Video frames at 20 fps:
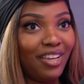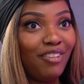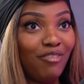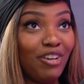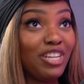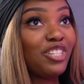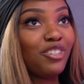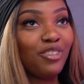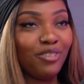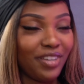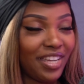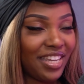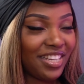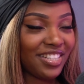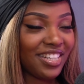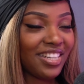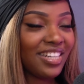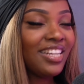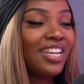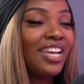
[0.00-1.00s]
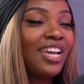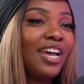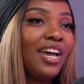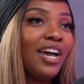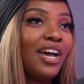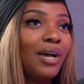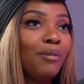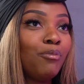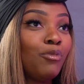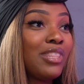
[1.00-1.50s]
original version
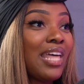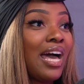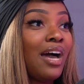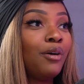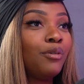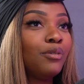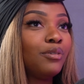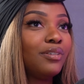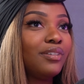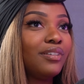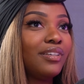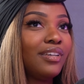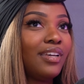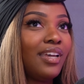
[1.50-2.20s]
without